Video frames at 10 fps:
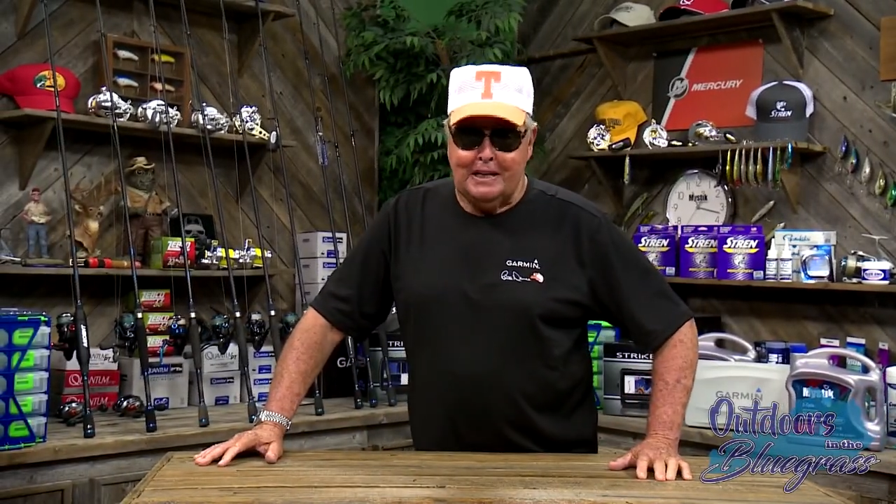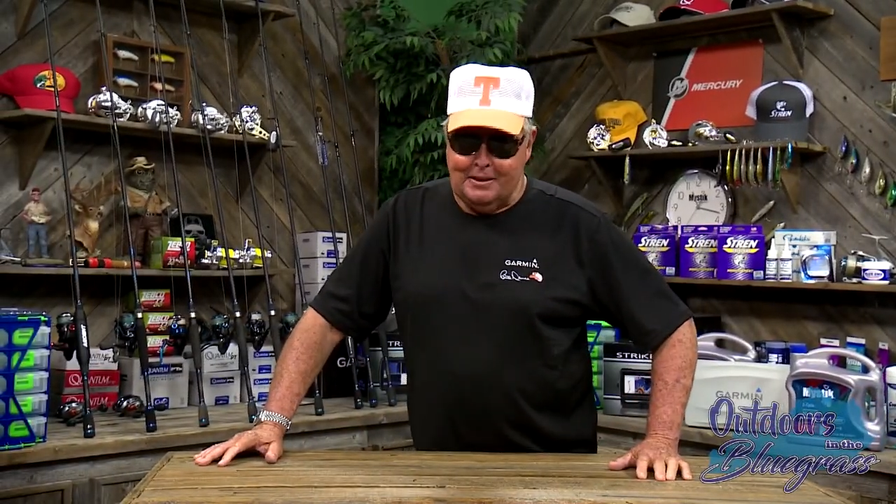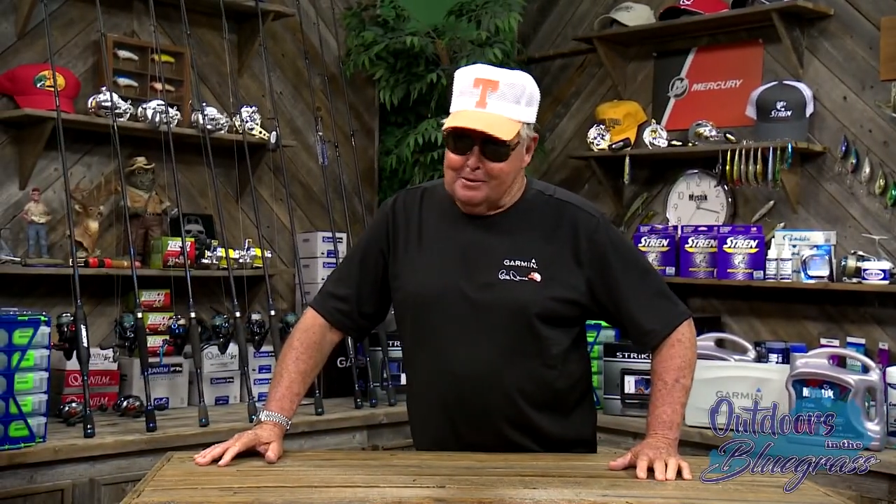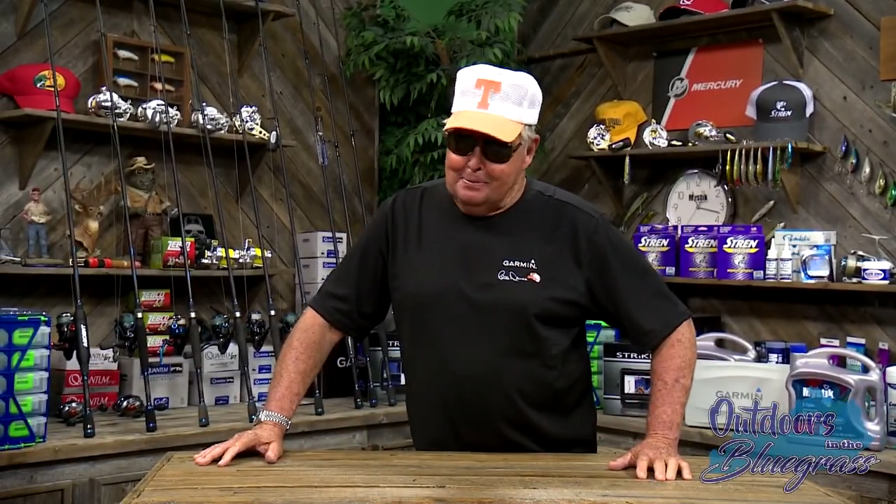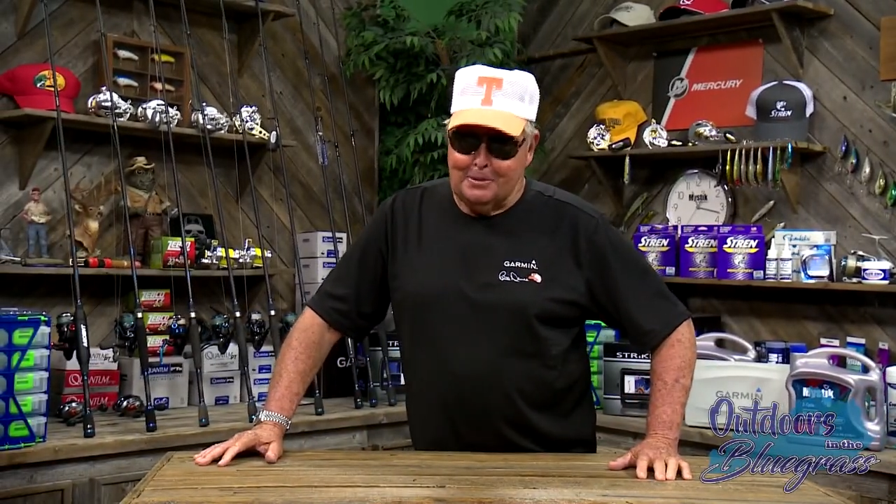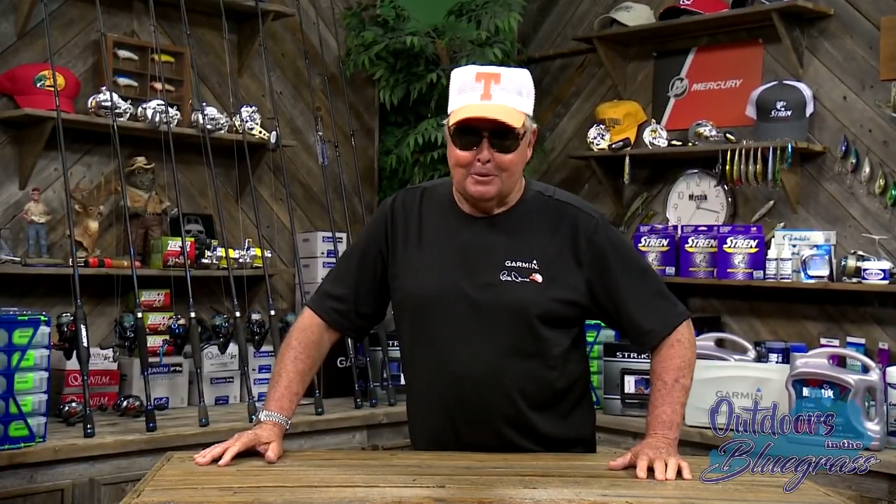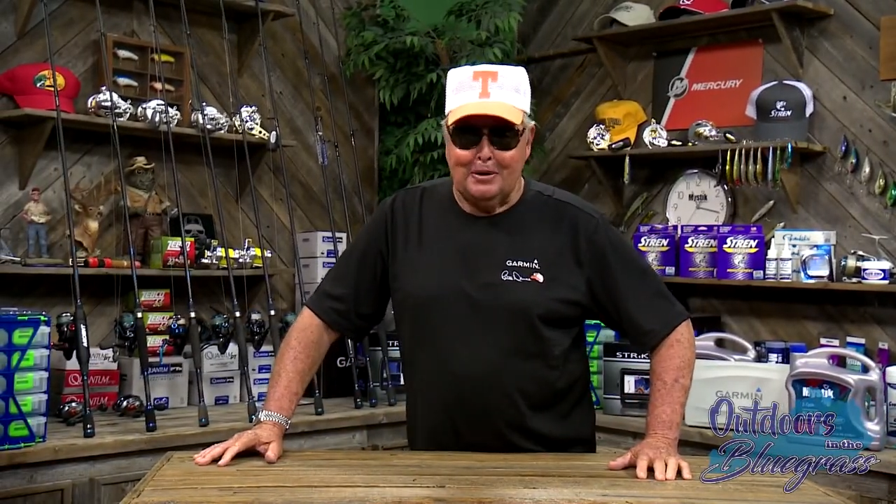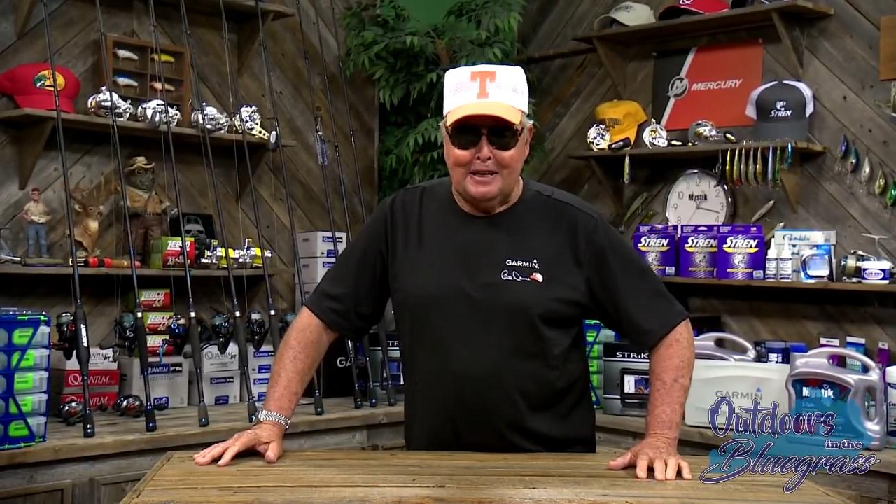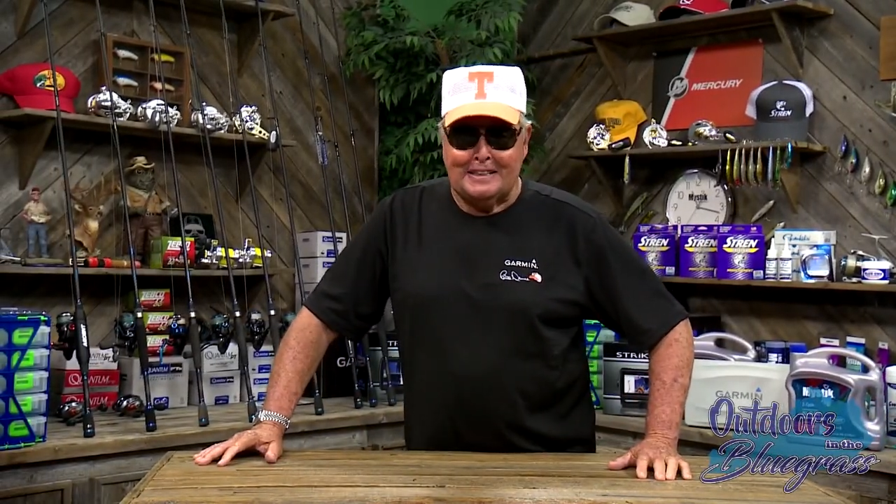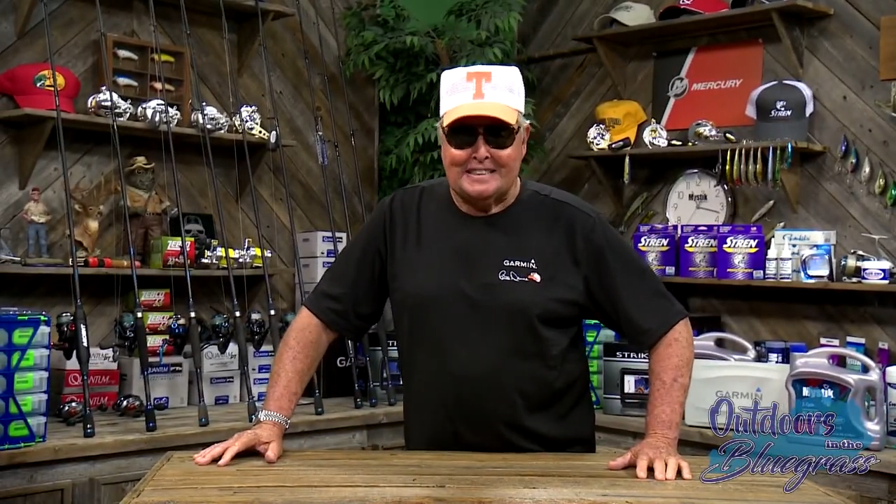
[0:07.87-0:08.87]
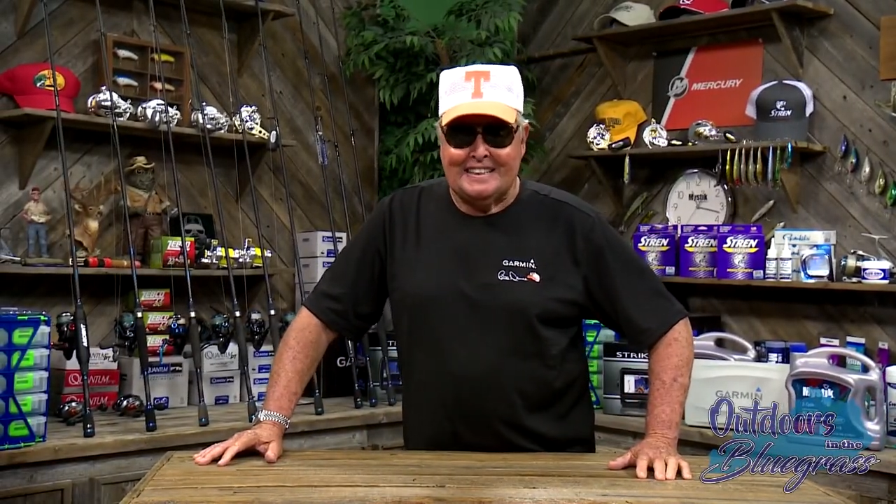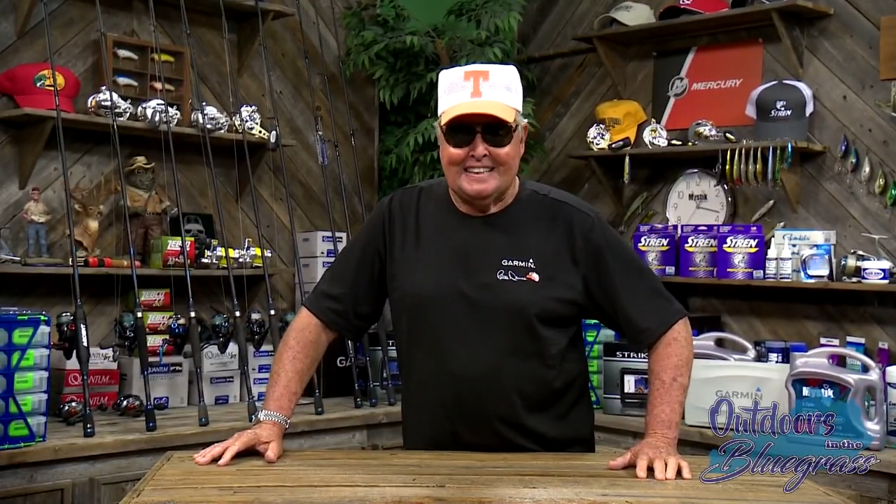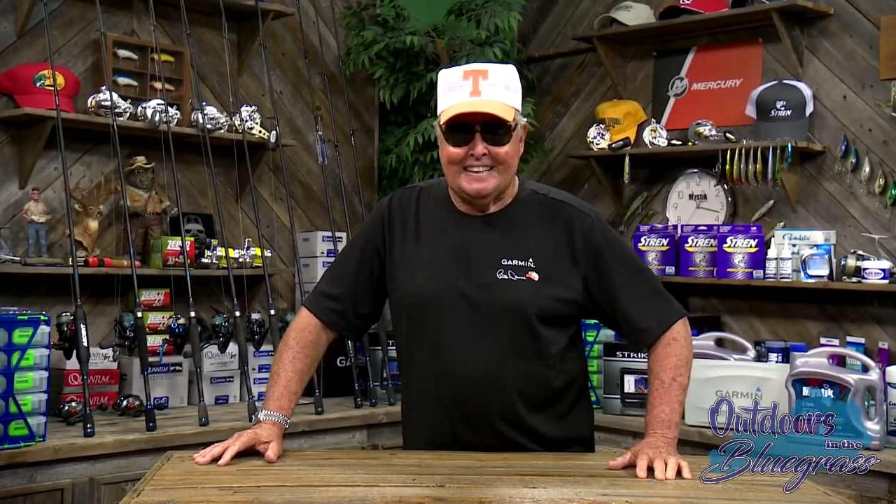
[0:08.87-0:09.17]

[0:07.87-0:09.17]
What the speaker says: in the Bluegrass.